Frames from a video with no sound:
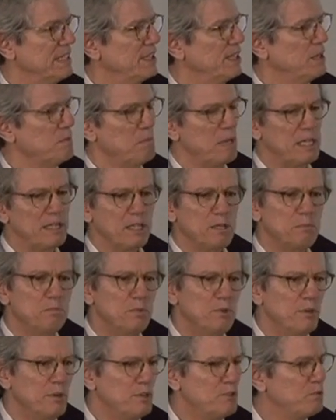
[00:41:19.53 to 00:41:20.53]
They make their
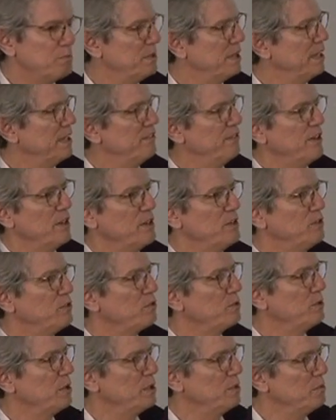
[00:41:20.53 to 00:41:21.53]
points, but in a very
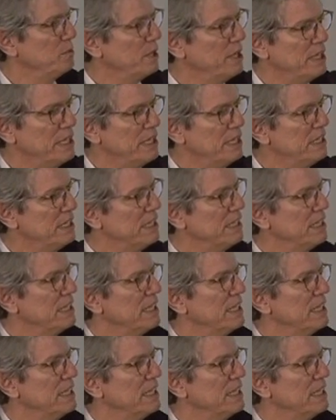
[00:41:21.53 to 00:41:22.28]
discreet way.